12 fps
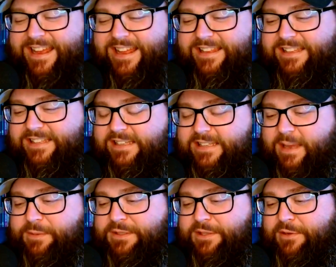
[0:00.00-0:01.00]
This is
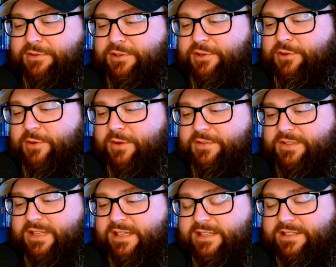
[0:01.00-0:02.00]
episode 2 of
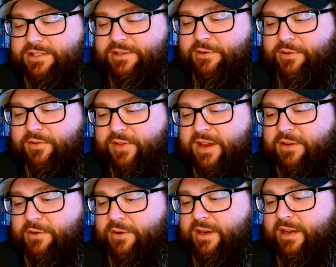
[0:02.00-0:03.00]
season 2 of
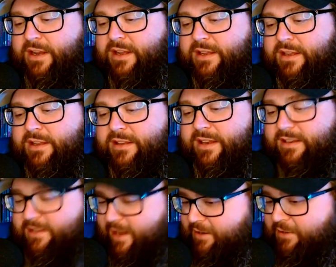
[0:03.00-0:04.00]
Andor,
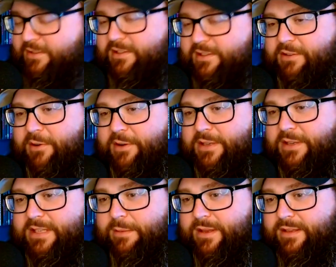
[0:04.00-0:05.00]
titled Sagrona
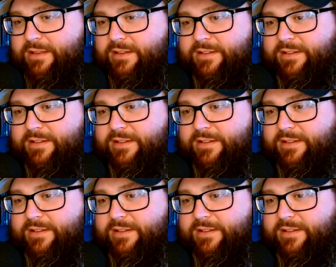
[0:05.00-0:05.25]
Teema.